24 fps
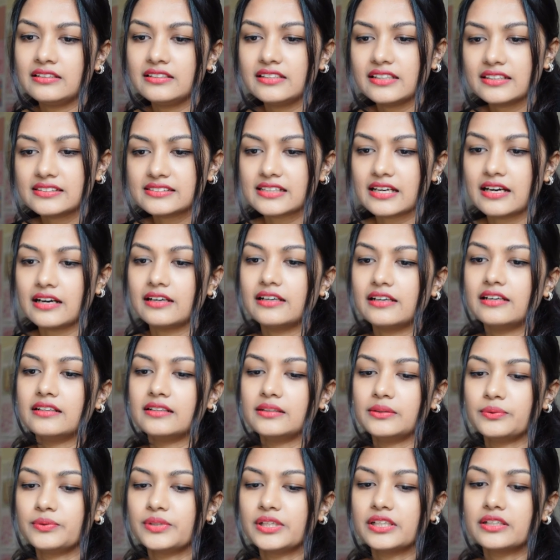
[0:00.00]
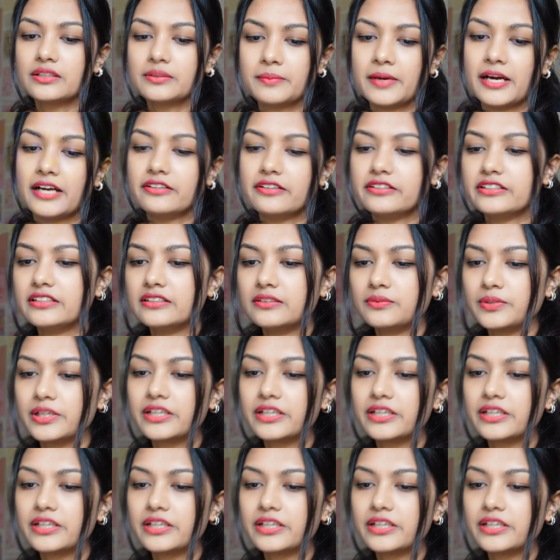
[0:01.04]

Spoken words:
Yes, Kyle, we are married.